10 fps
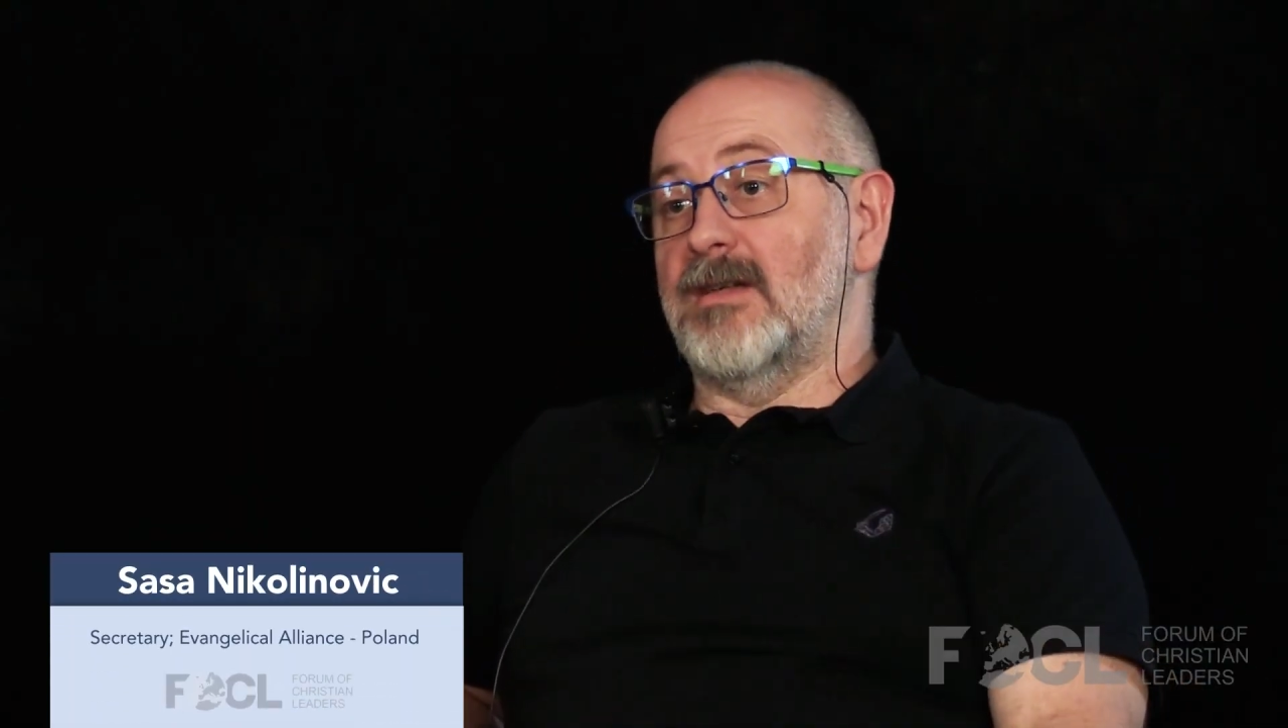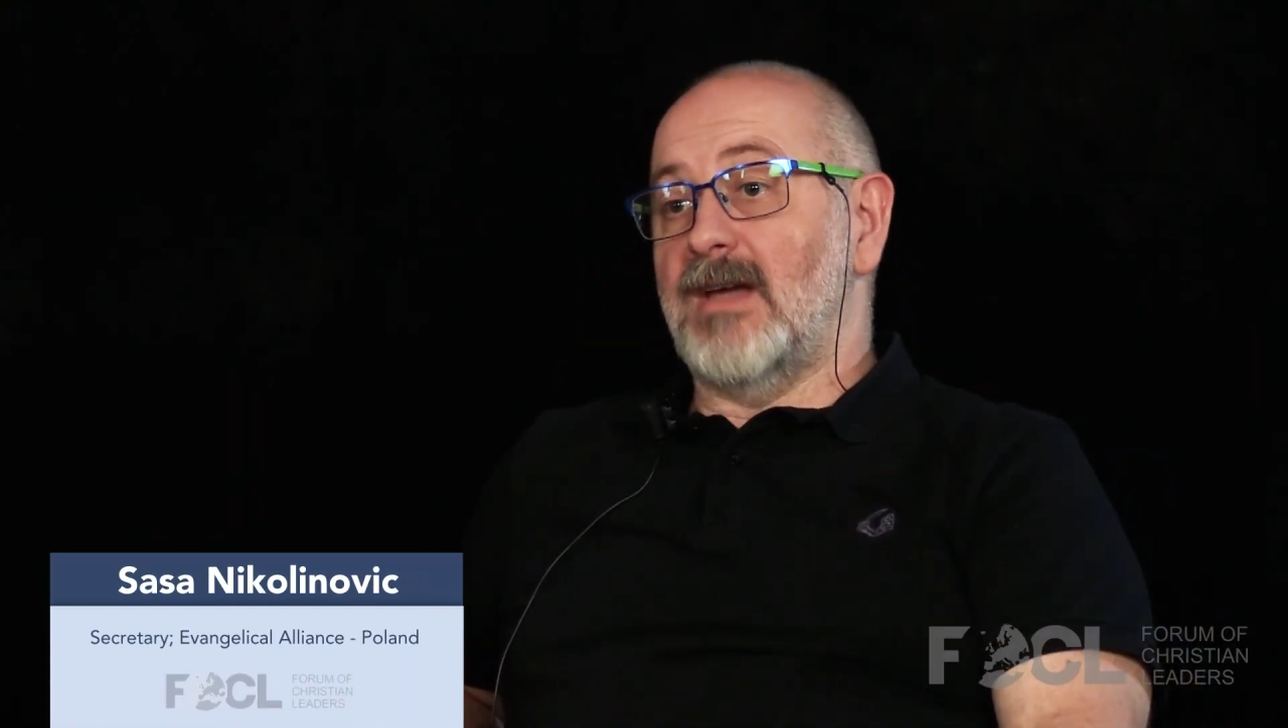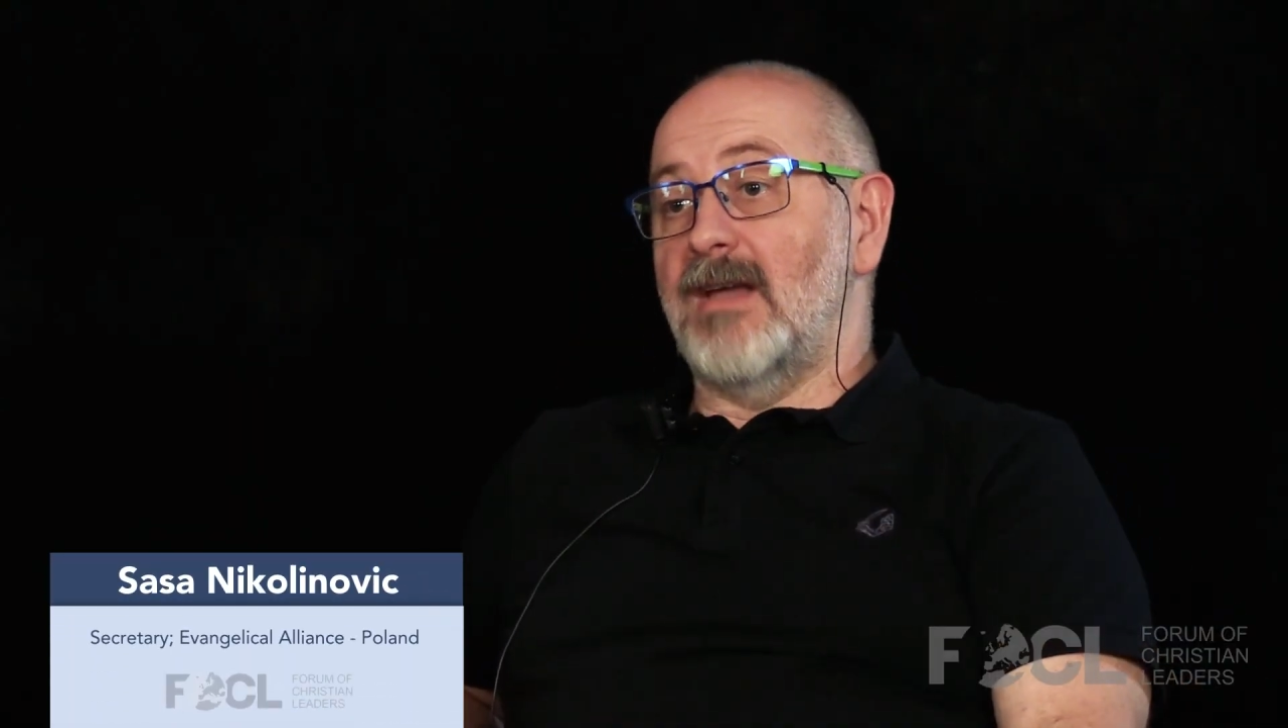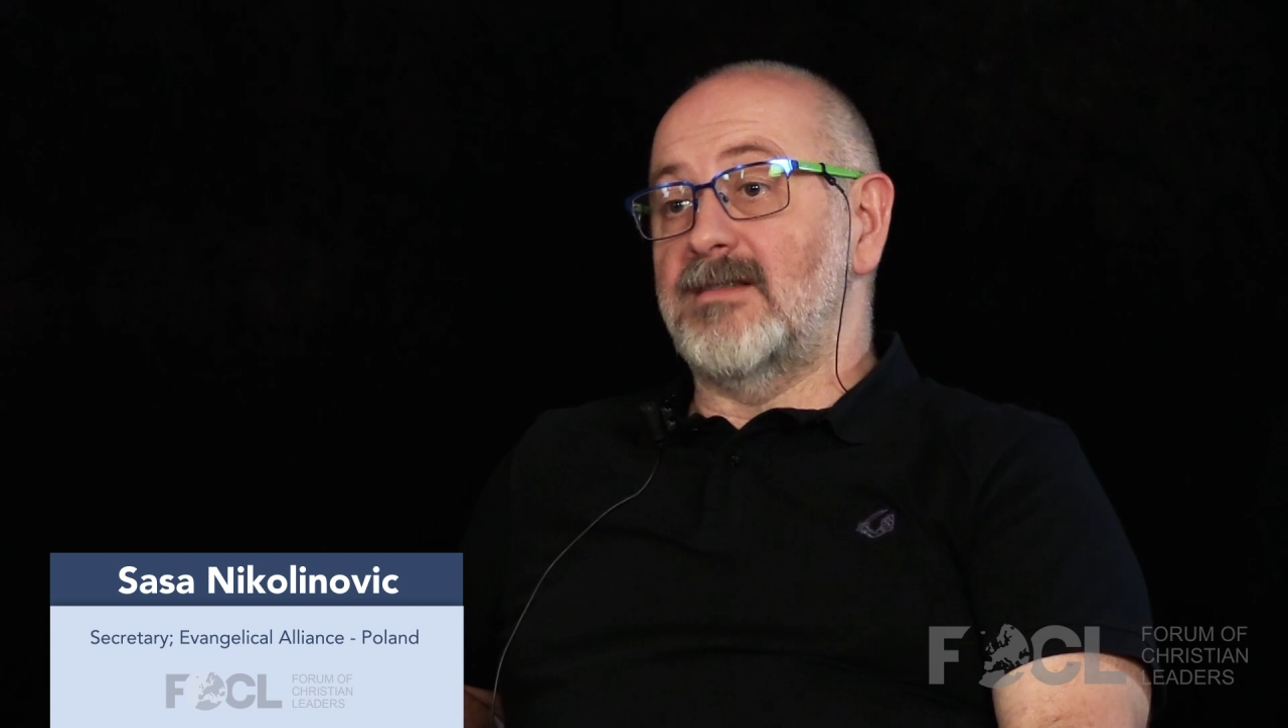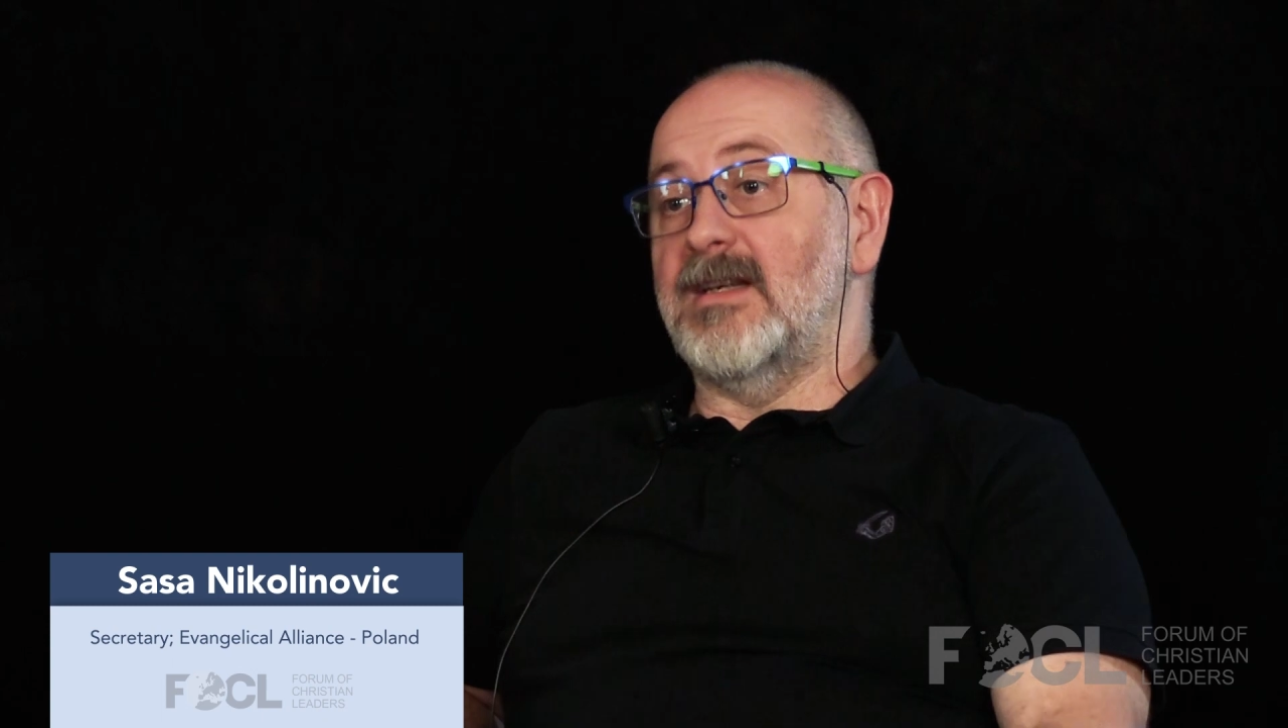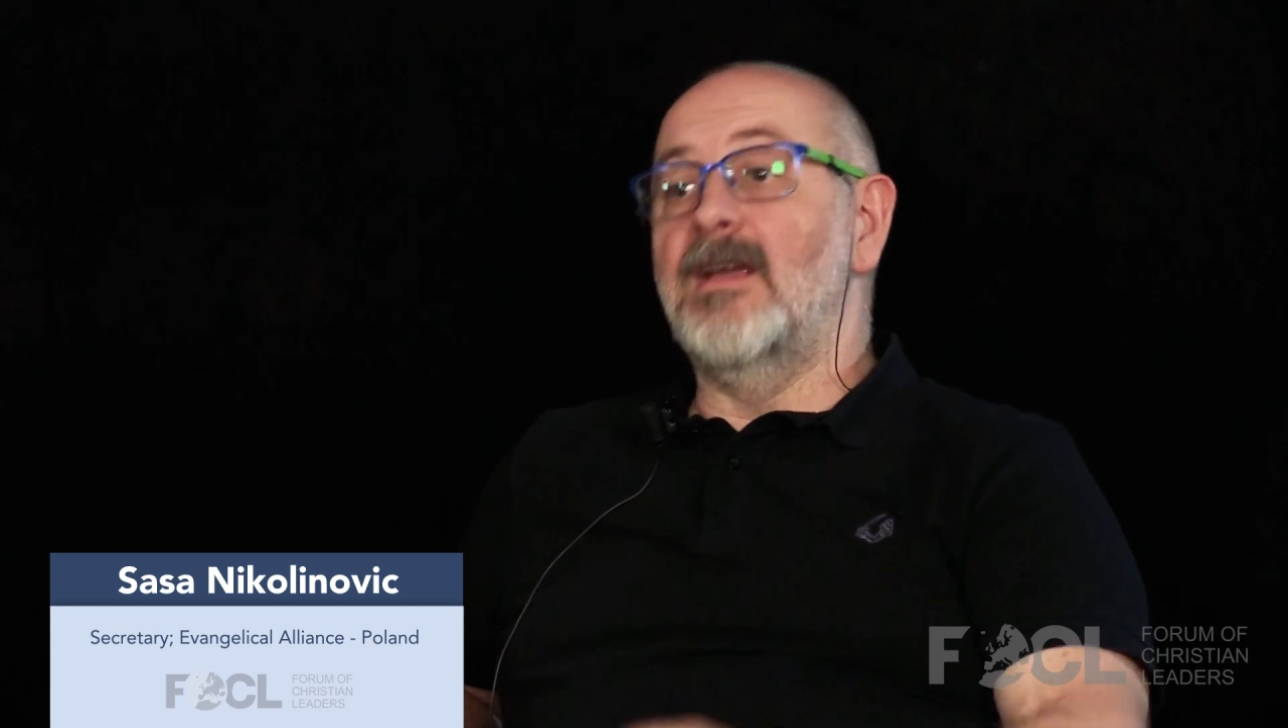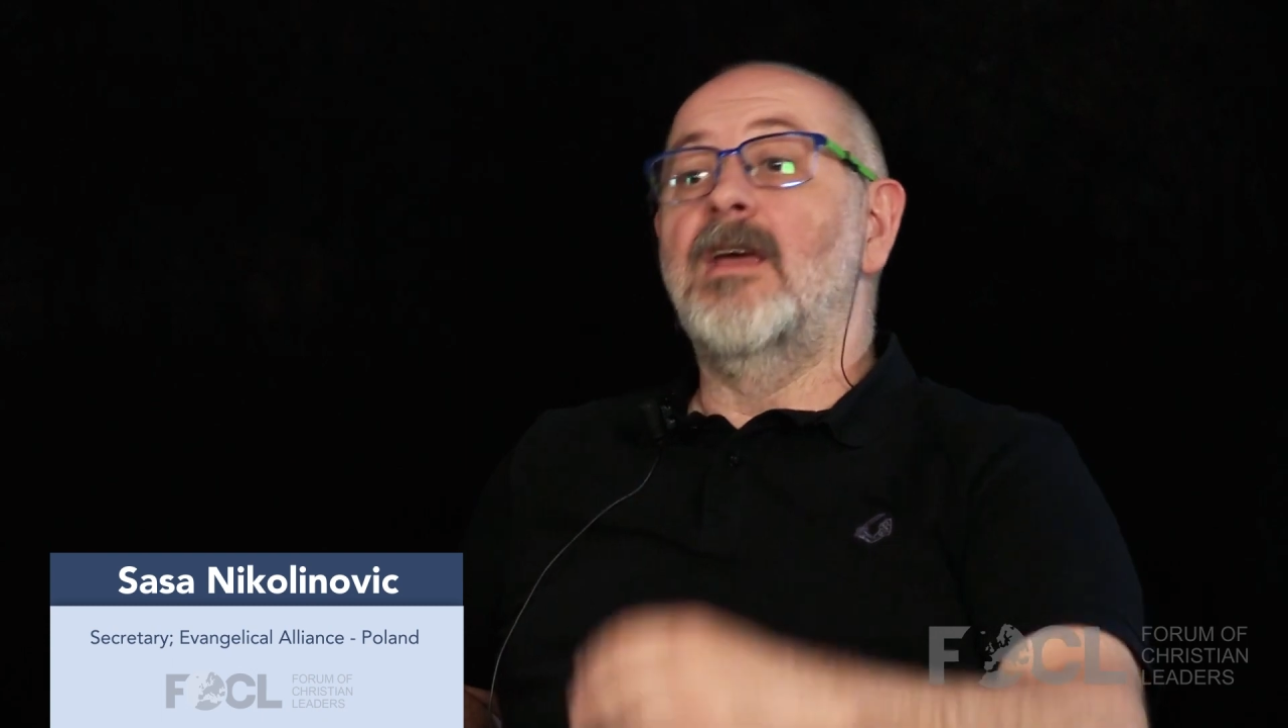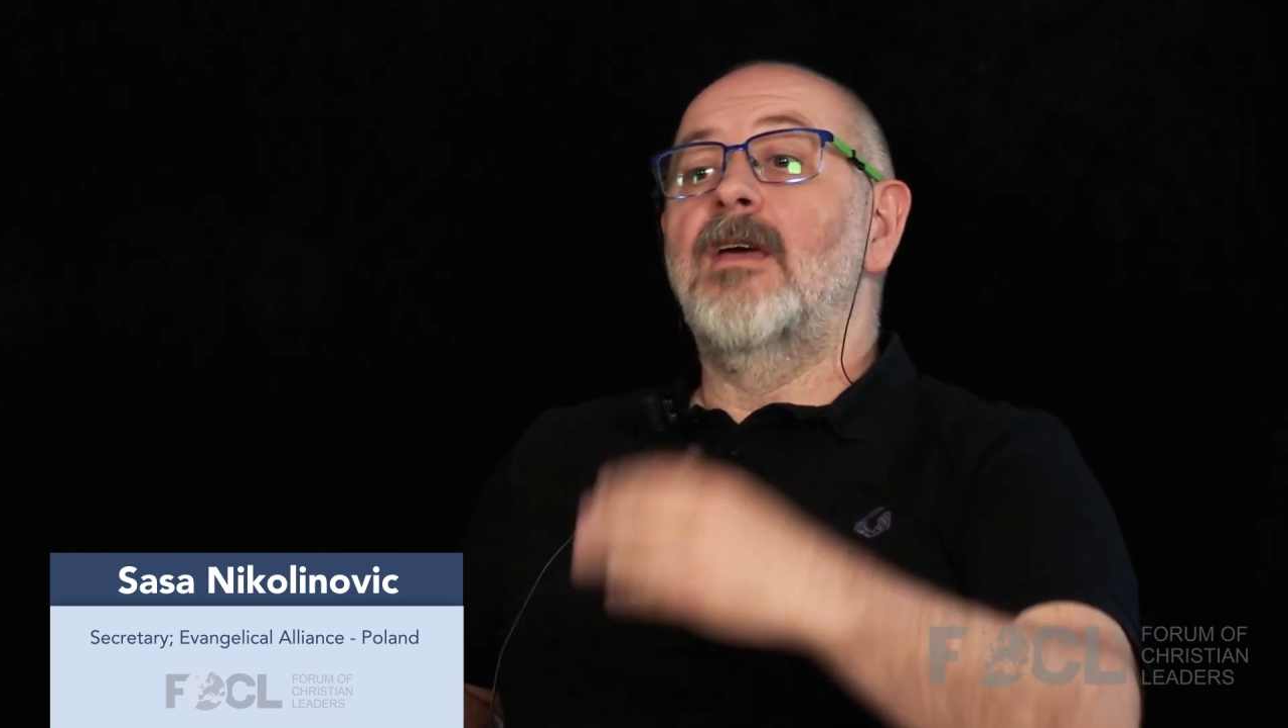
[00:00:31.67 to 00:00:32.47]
the country